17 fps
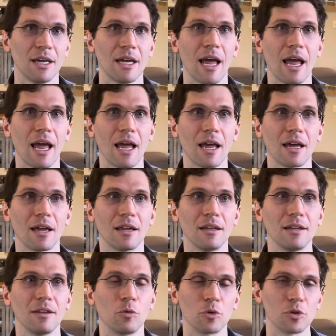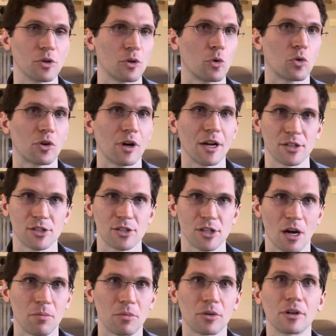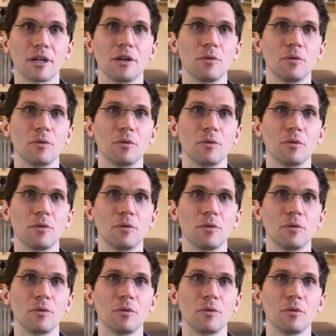and will create a summary